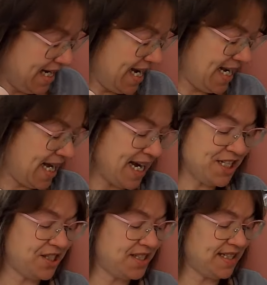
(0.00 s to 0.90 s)
And I
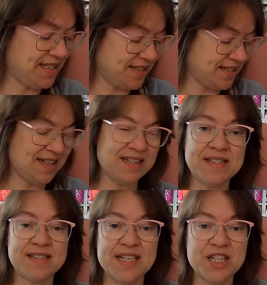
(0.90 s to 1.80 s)
just did a
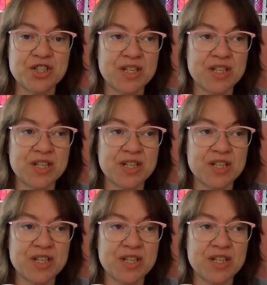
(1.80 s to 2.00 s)
stitch.